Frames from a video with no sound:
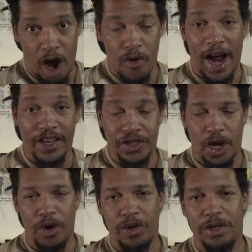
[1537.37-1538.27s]
All right,
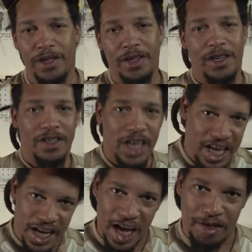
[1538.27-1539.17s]
so now
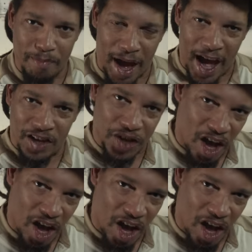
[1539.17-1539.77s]
you got the bass